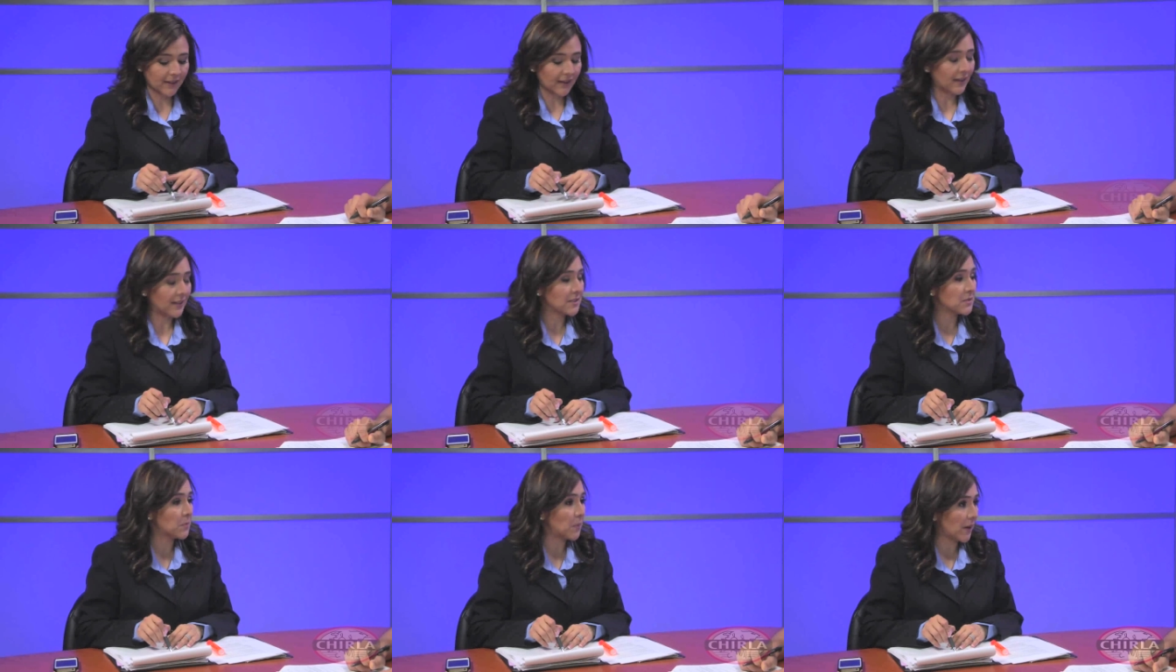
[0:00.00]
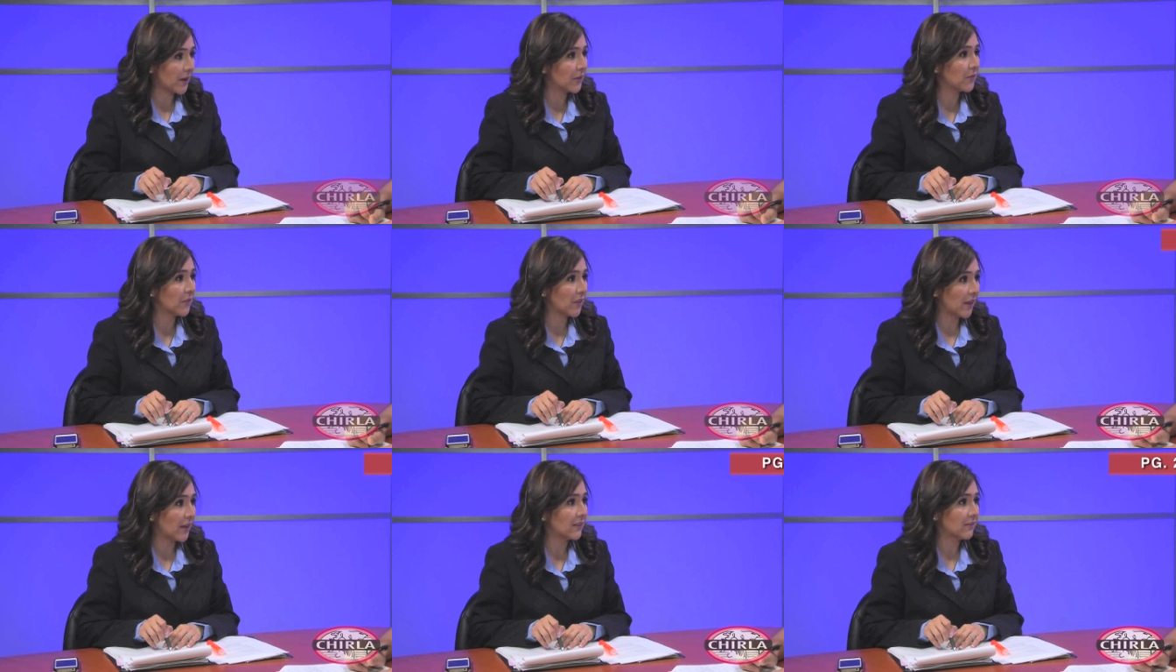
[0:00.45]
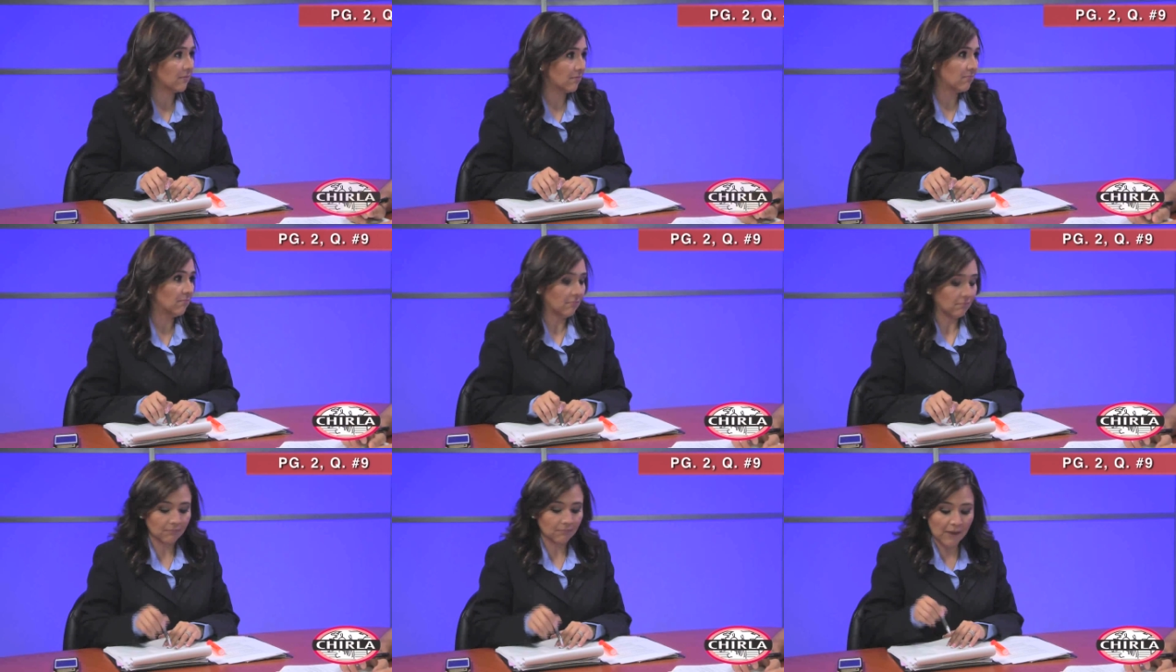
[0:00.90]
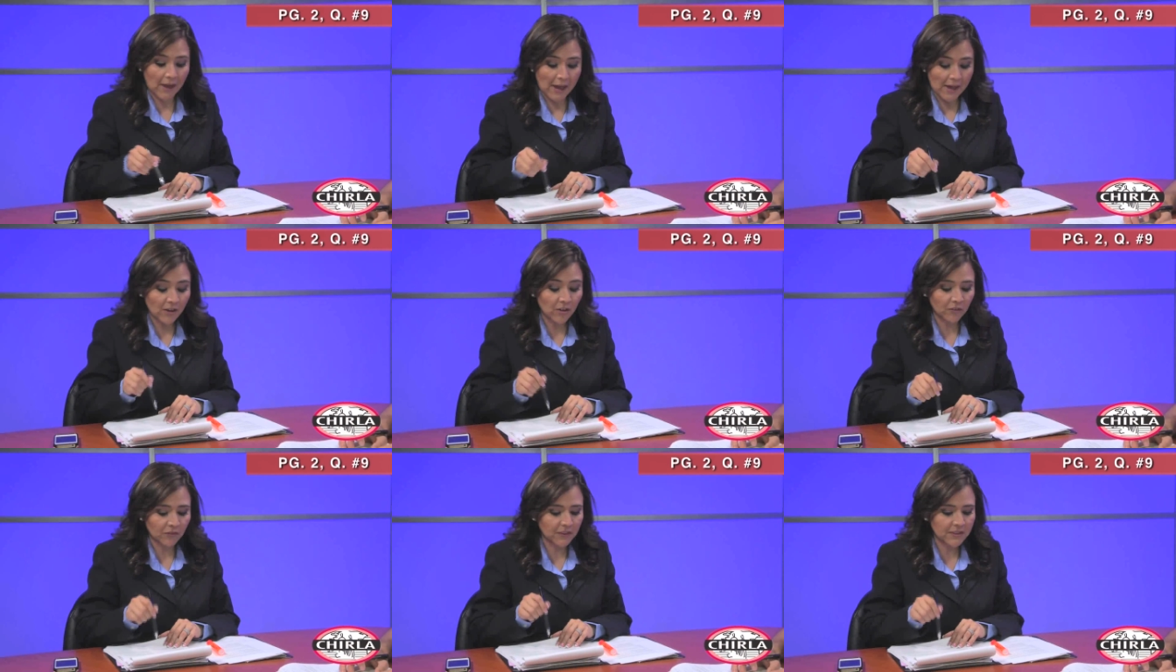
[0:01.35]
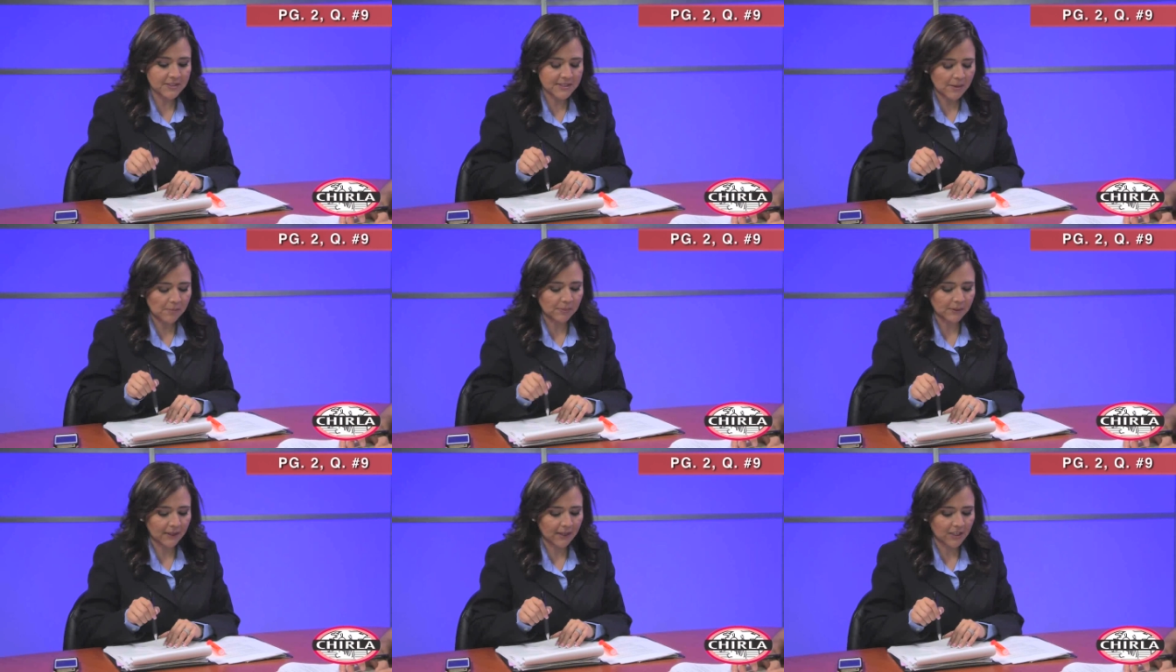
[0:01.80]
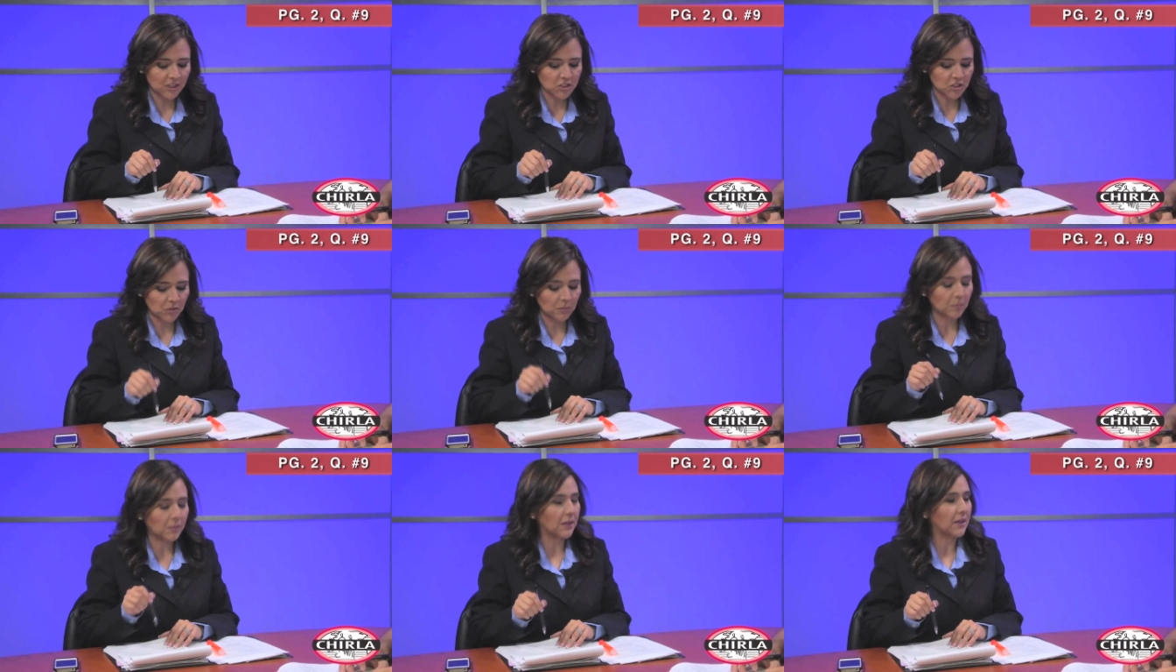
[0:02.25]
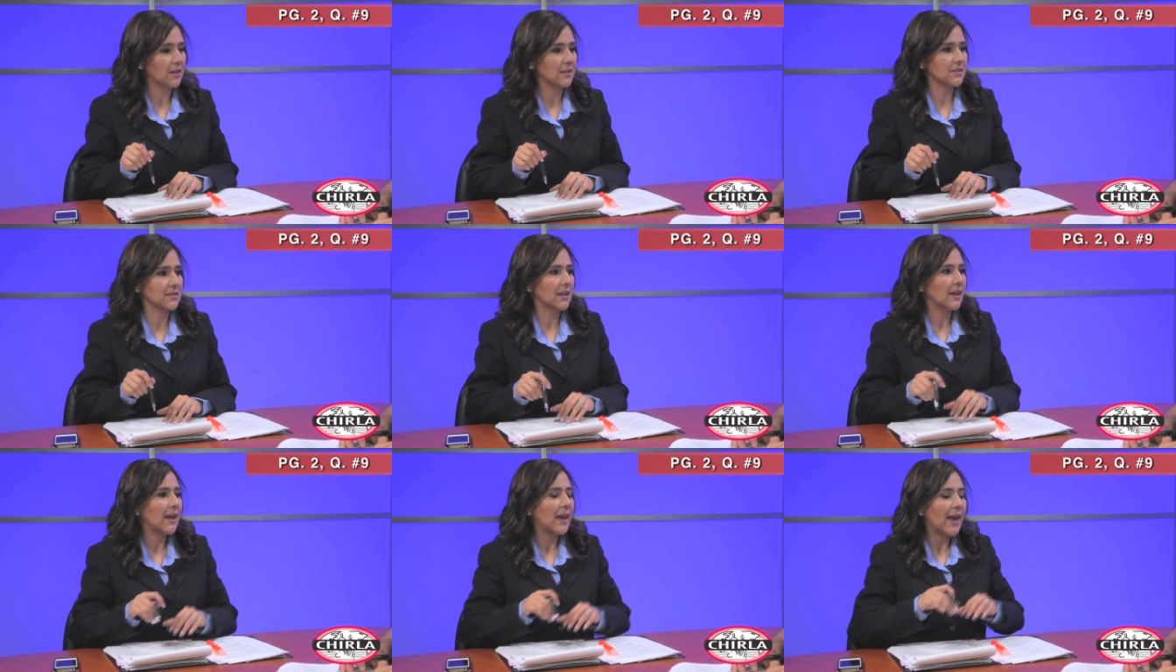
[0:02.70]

as part of that of this application because